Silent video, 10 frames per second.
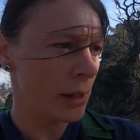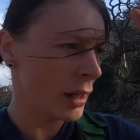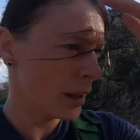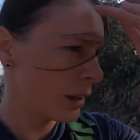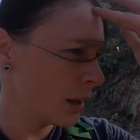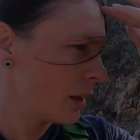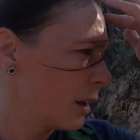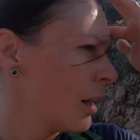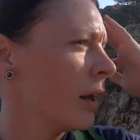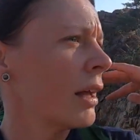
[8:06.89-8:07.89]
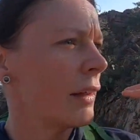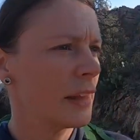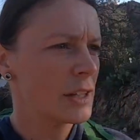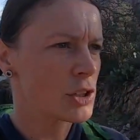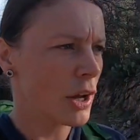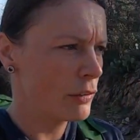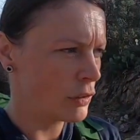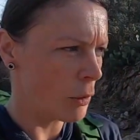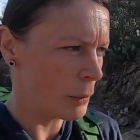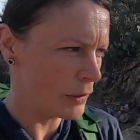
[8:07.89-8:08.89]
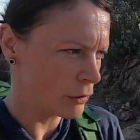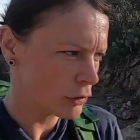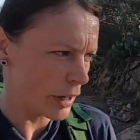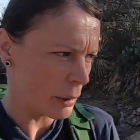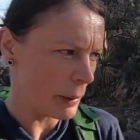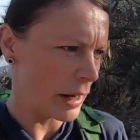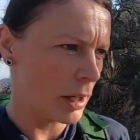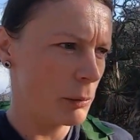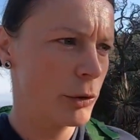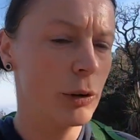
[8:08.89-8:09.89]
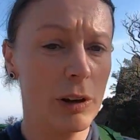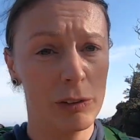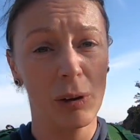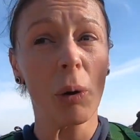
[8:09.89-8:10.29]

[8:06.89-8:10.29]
and they just opened this trail back up 2 days ago.